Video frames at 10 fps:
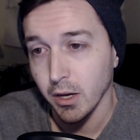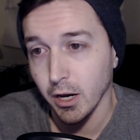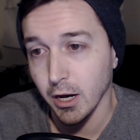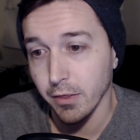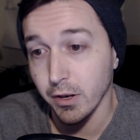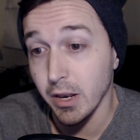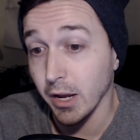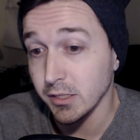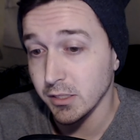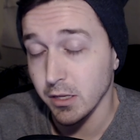The
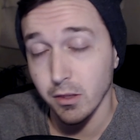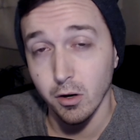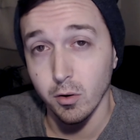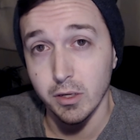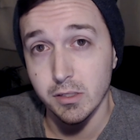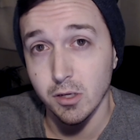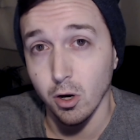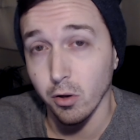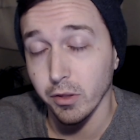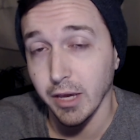nice thing, though, is
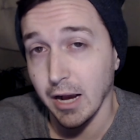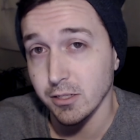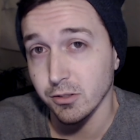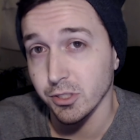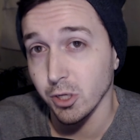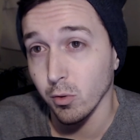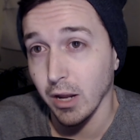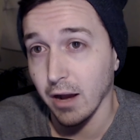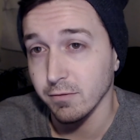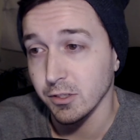all the casters don't
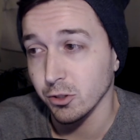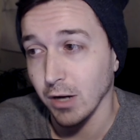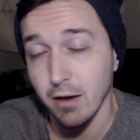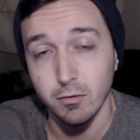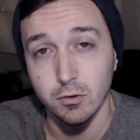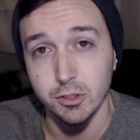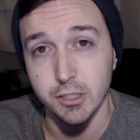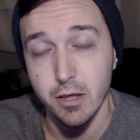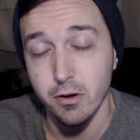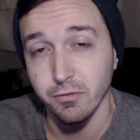have to travel or
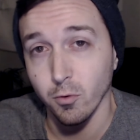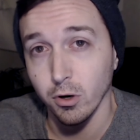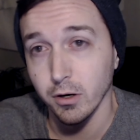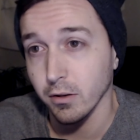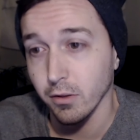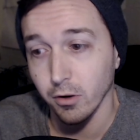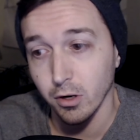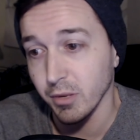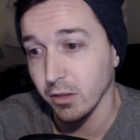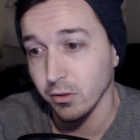stay there for it. They're going
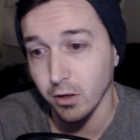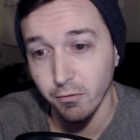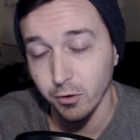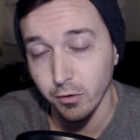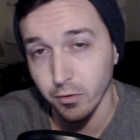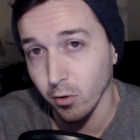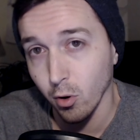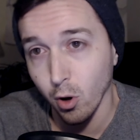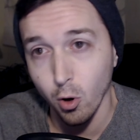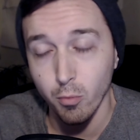to be at the comfort of their own
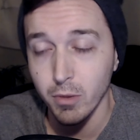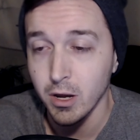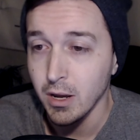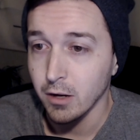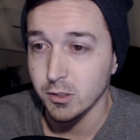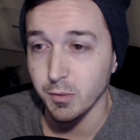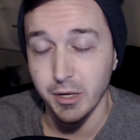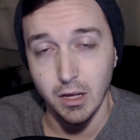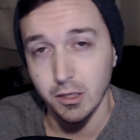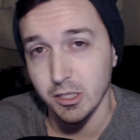home. It's going to be a
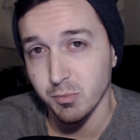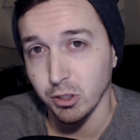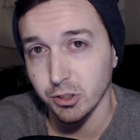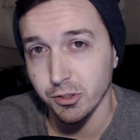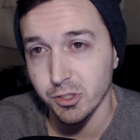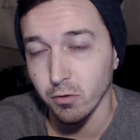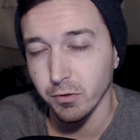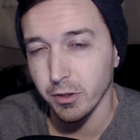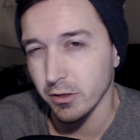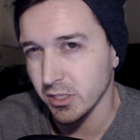lot less pressure, so
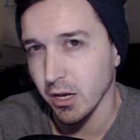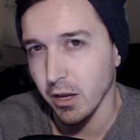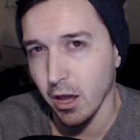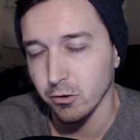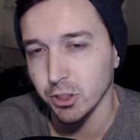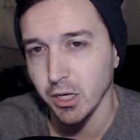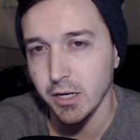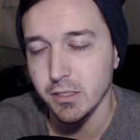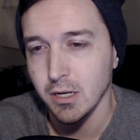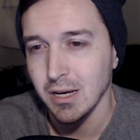hopefully they'll stay
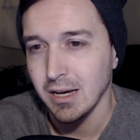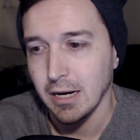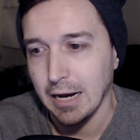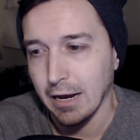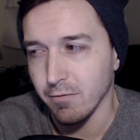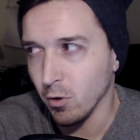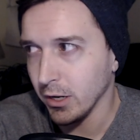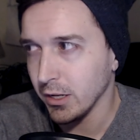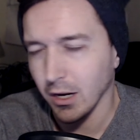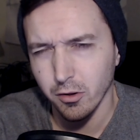energized. I have no
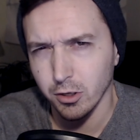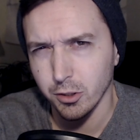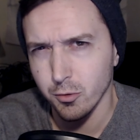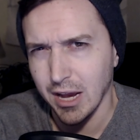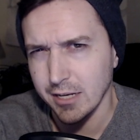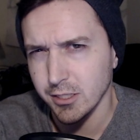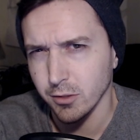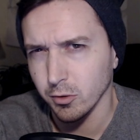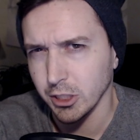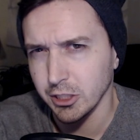idea how they're going to do casting
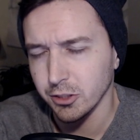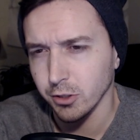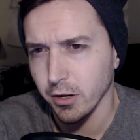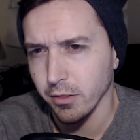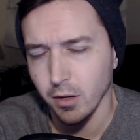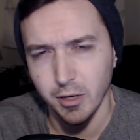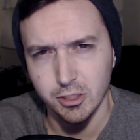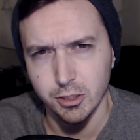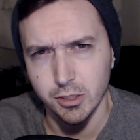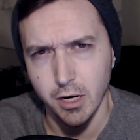rotations or anything. I'm
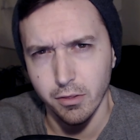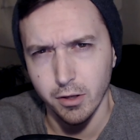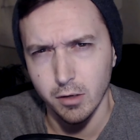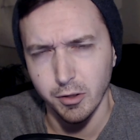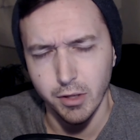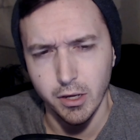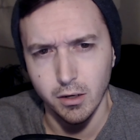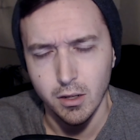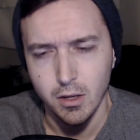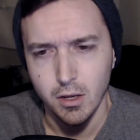actually just kind of thinking about that,
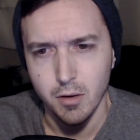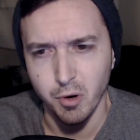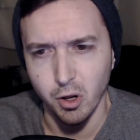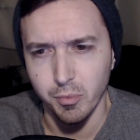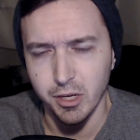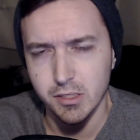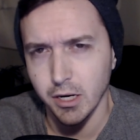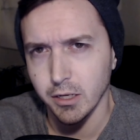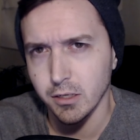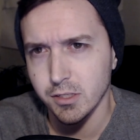but it'll be
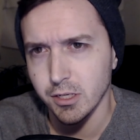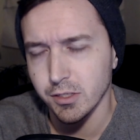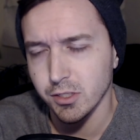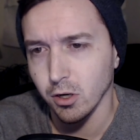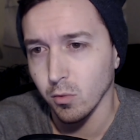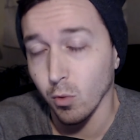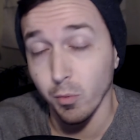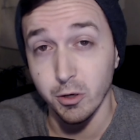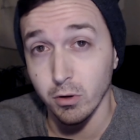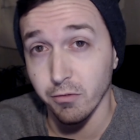exciting to see. So we'll be
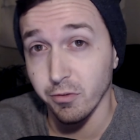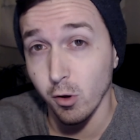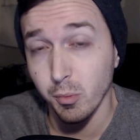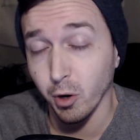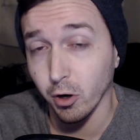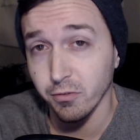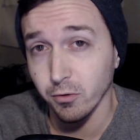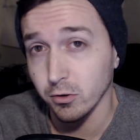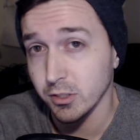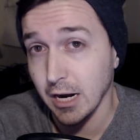doing a viewing party
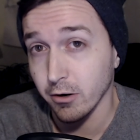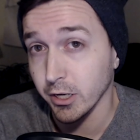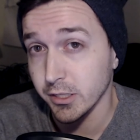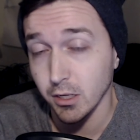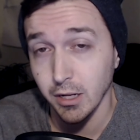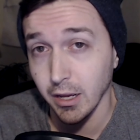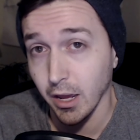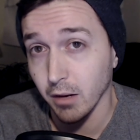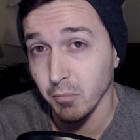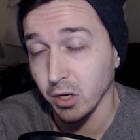for Saturday, Sunday,
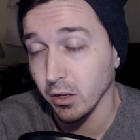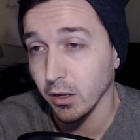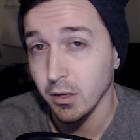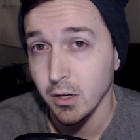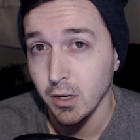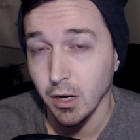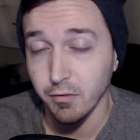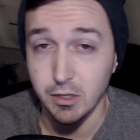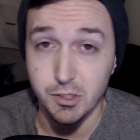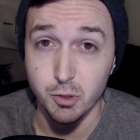and Monday. I've
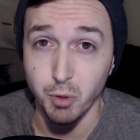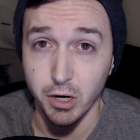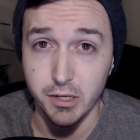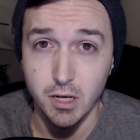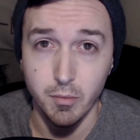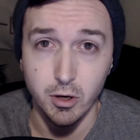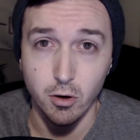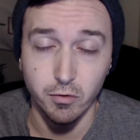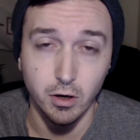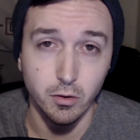got 2 buddies coming
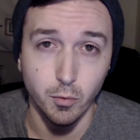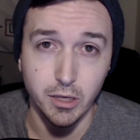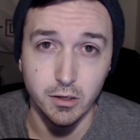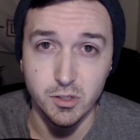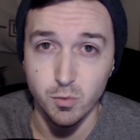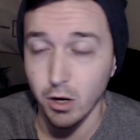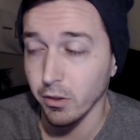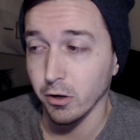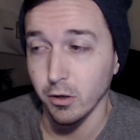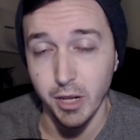over on the weekend as well that
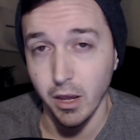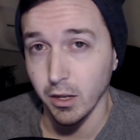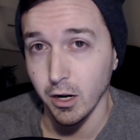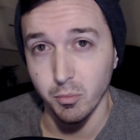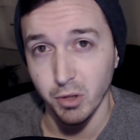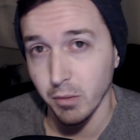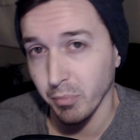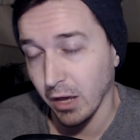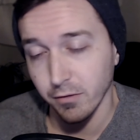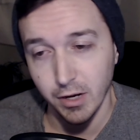are going to be hanging out, playing
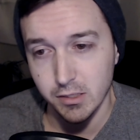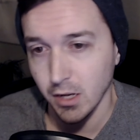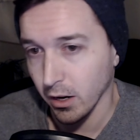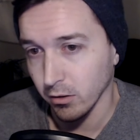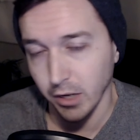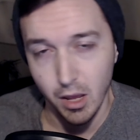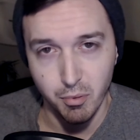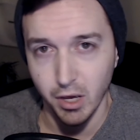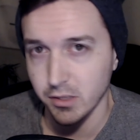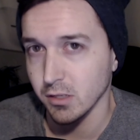Path of Exile and
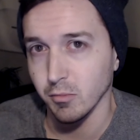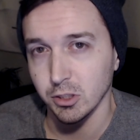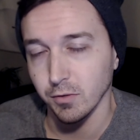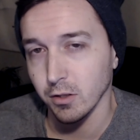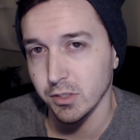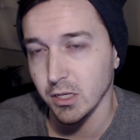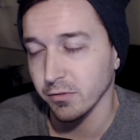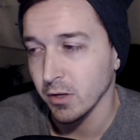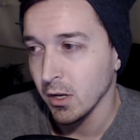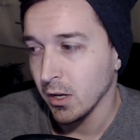Apex and a bunch of other stuff.
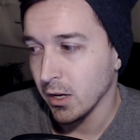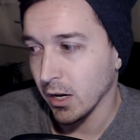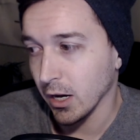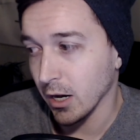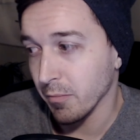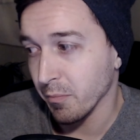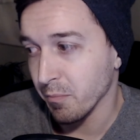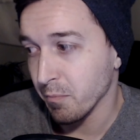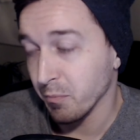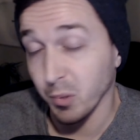
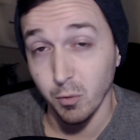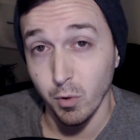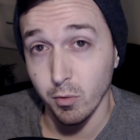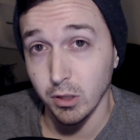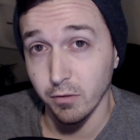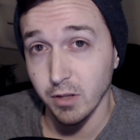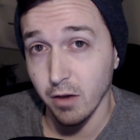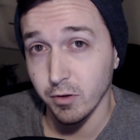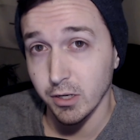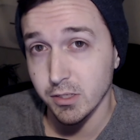But we would love to have
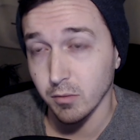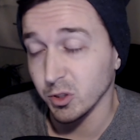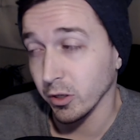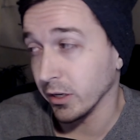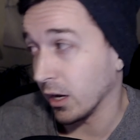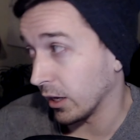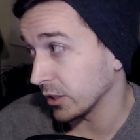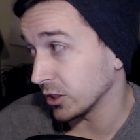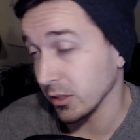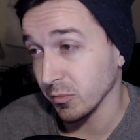you guys come join. I'm
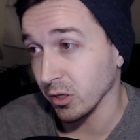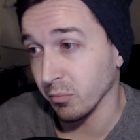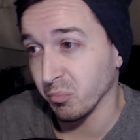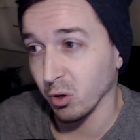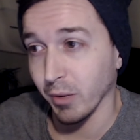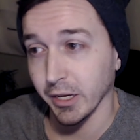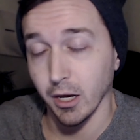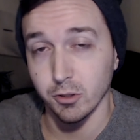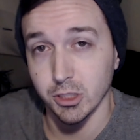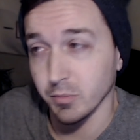going to pull my
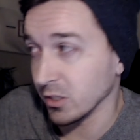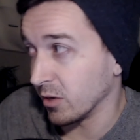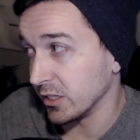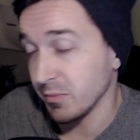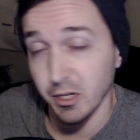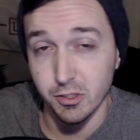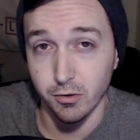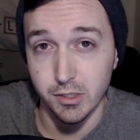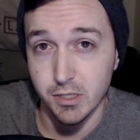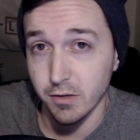couch up to my big
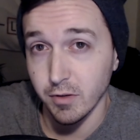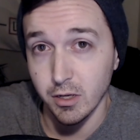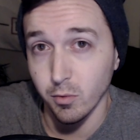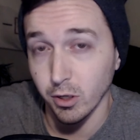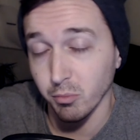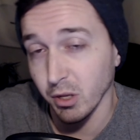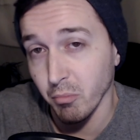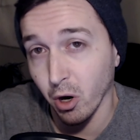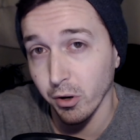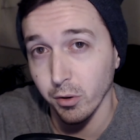screen TV. We're going to play
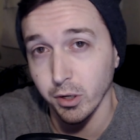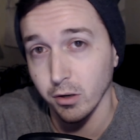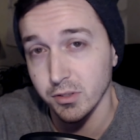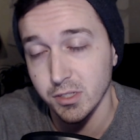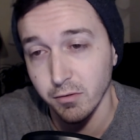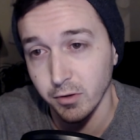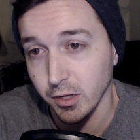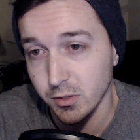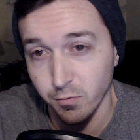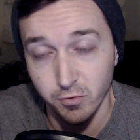Mario Kart and stuff in
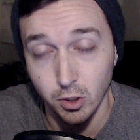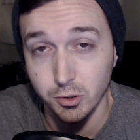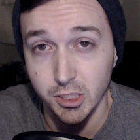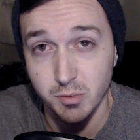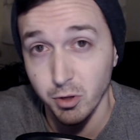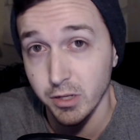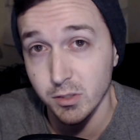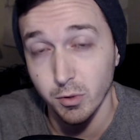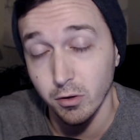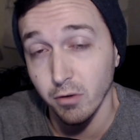case Veloce is playing so
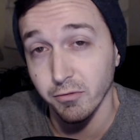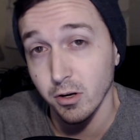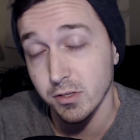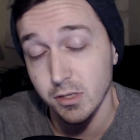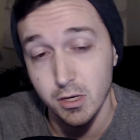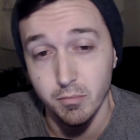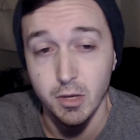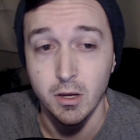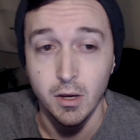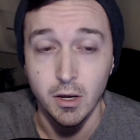we don't all fall asleep.
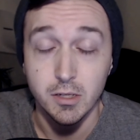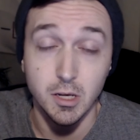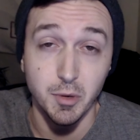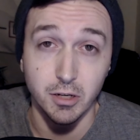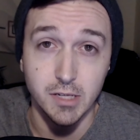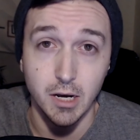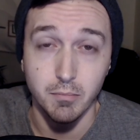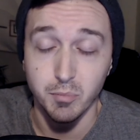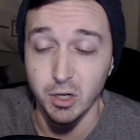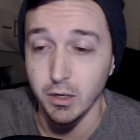It's going to be a good time,
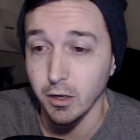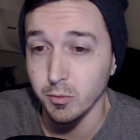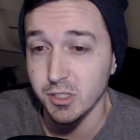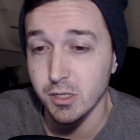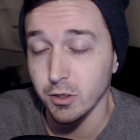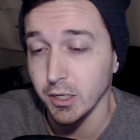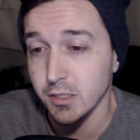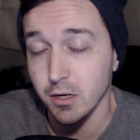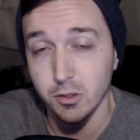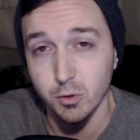but I hope to see you guys
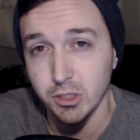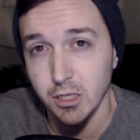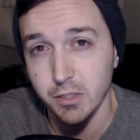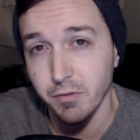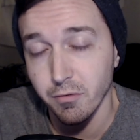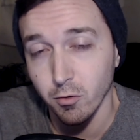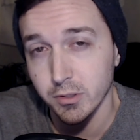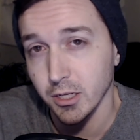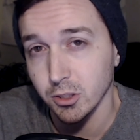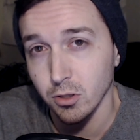there.
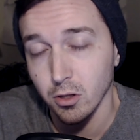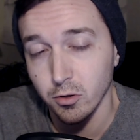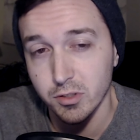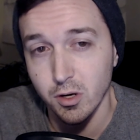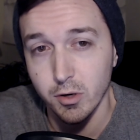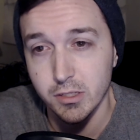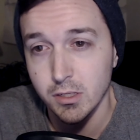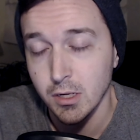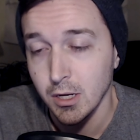Twitch.tv/Lawler as always.